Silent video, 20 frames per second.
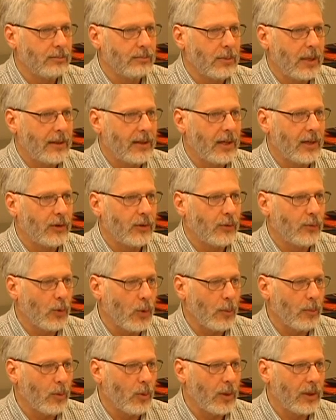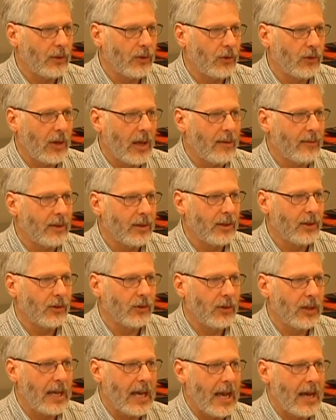I think it's 4.7
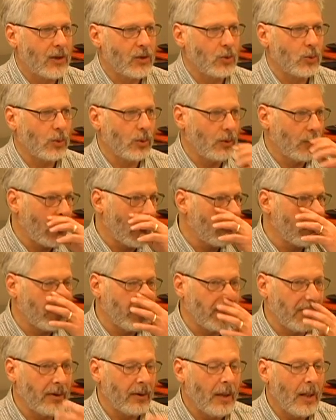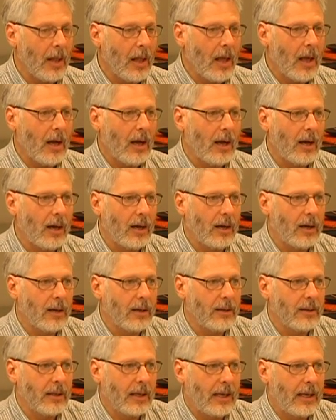is the actual number.
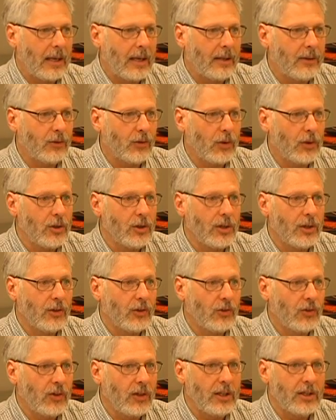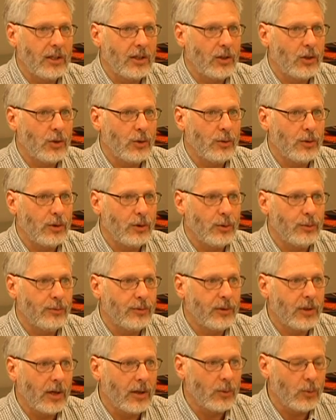And so you can see that
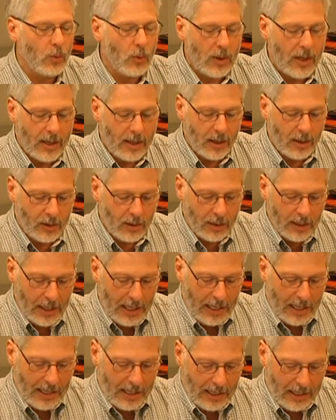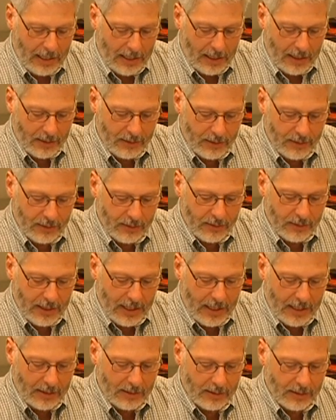you've done well, and
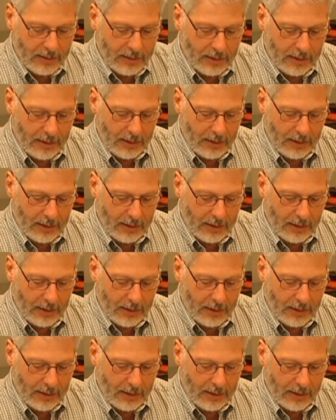that